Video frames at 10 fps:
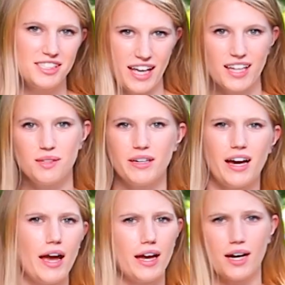like me,
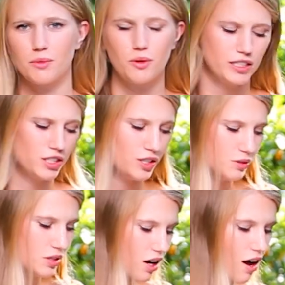I am going to
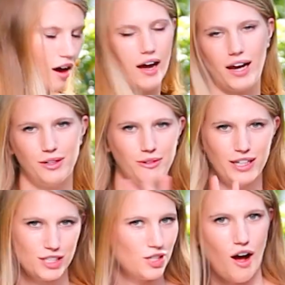use it hot. I know
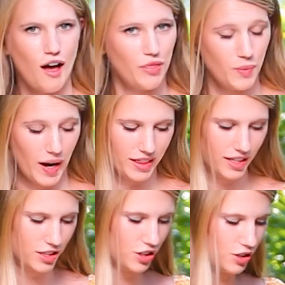that's not the right
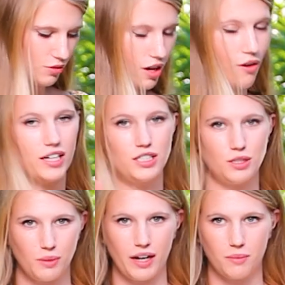thing to do though. I
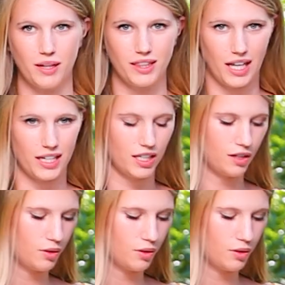do recommend letting it